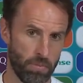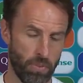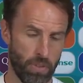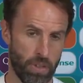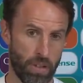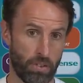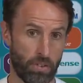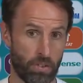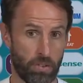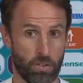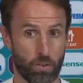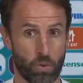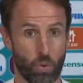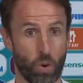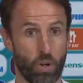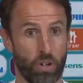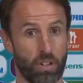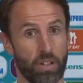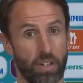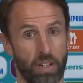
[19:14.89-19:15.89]
this
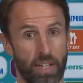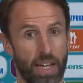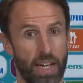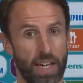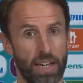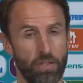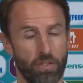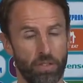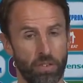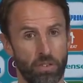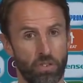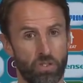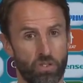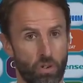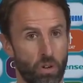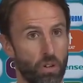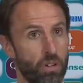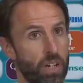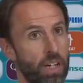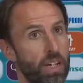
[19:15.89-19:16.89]
squad can get even
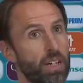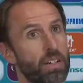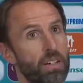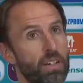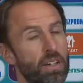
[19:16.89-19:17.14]
stronger